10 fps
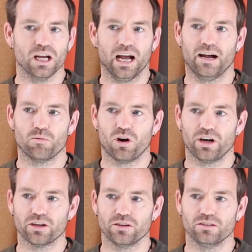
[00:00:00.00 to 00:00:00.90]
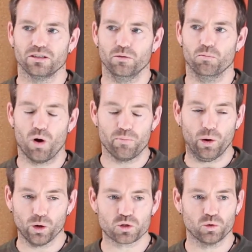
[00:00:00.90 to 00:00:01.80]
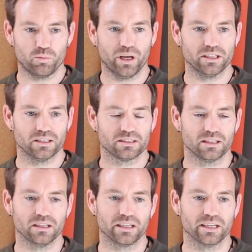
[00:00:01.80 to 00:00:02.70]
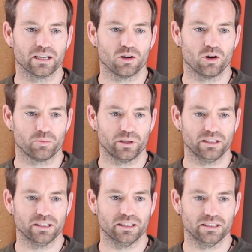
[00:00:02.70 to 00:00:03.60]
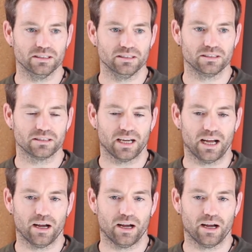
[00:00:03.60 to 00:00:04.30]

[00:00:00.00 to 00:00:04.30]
I don't. My personal opinion is that the gig economy is